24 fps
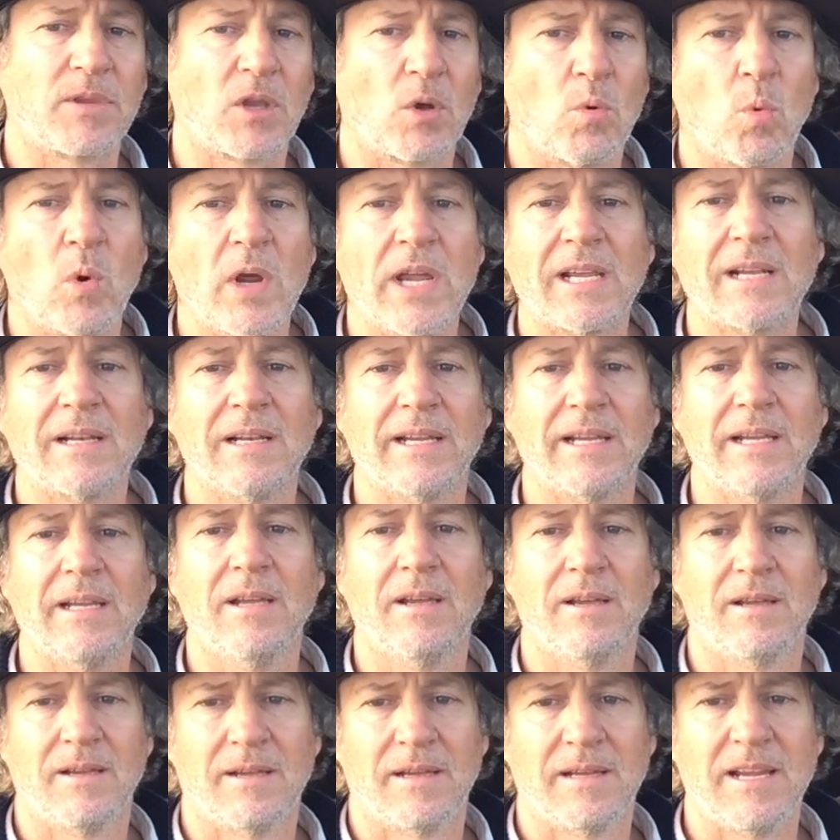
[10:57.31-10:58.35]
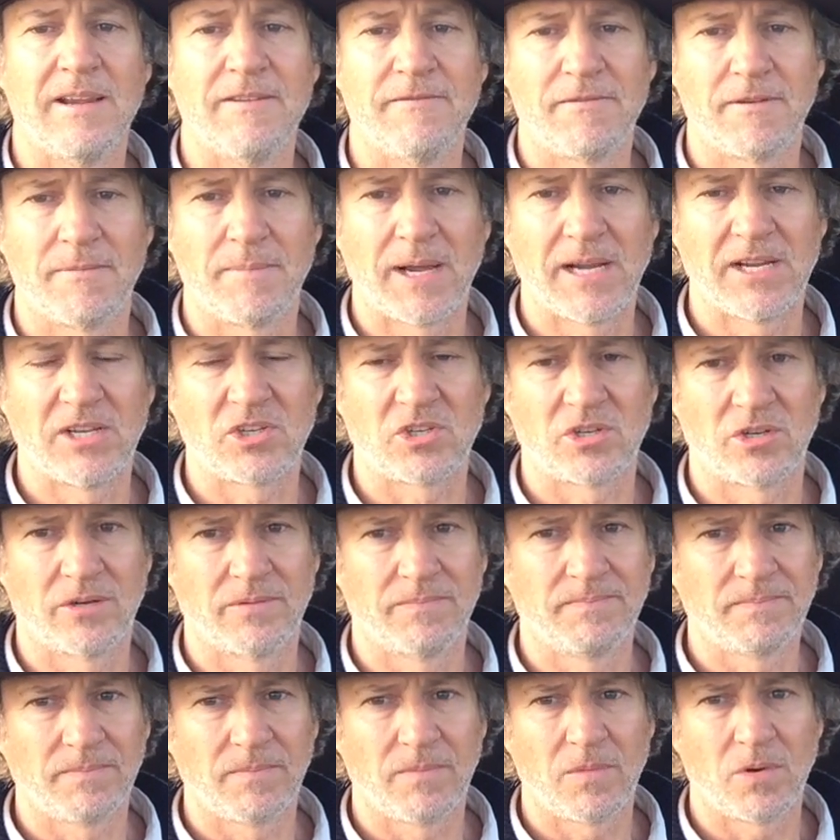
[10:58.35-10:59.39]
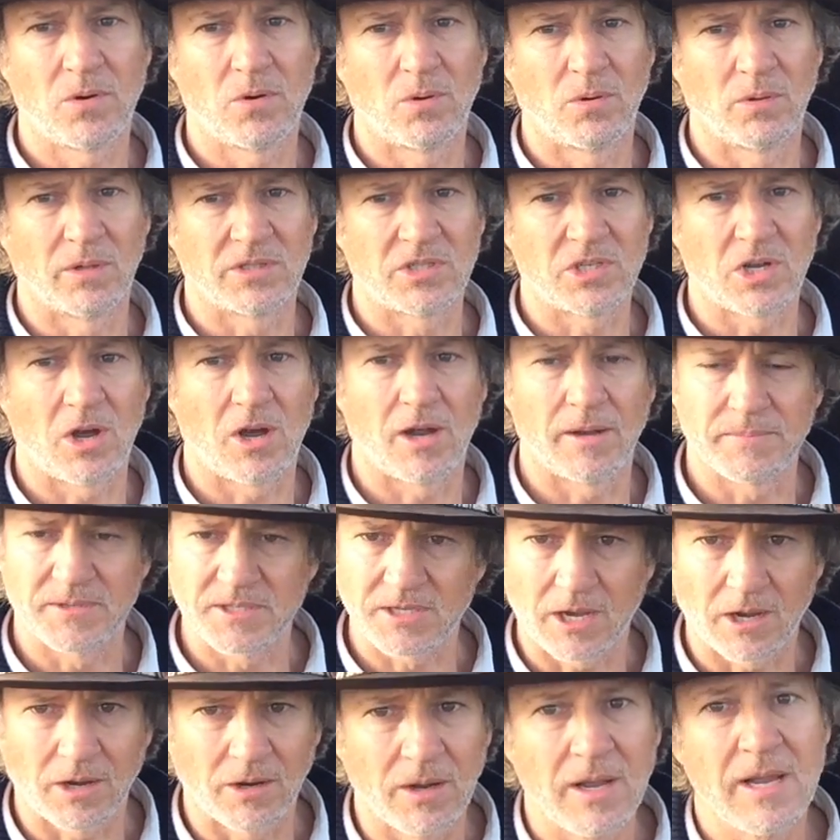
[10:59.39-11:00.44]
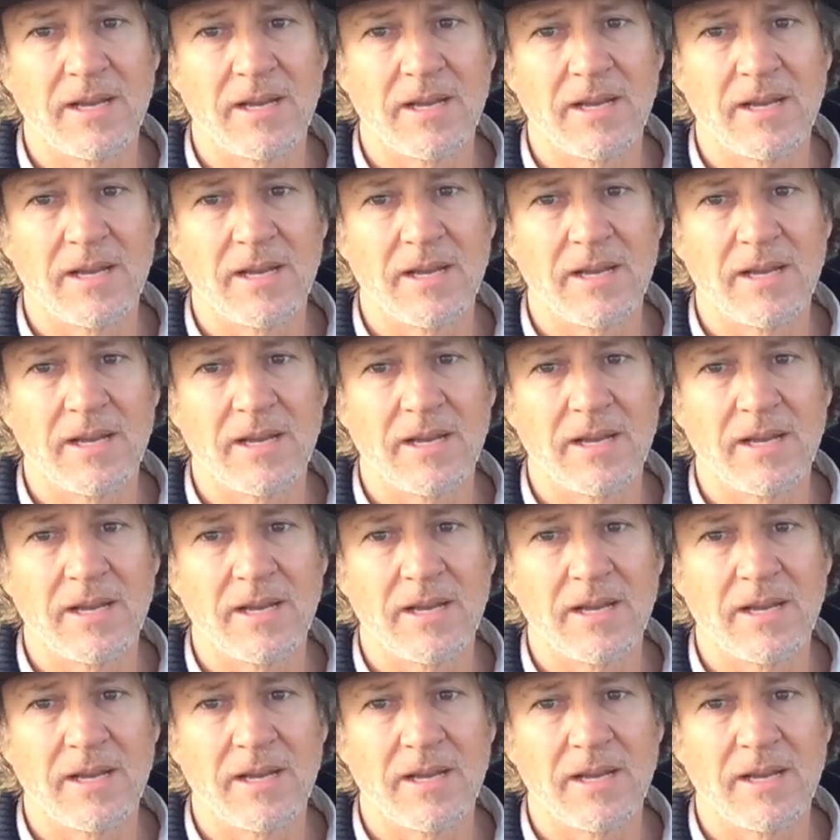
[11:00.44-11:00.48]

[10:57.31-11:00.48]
weekly information all the time. So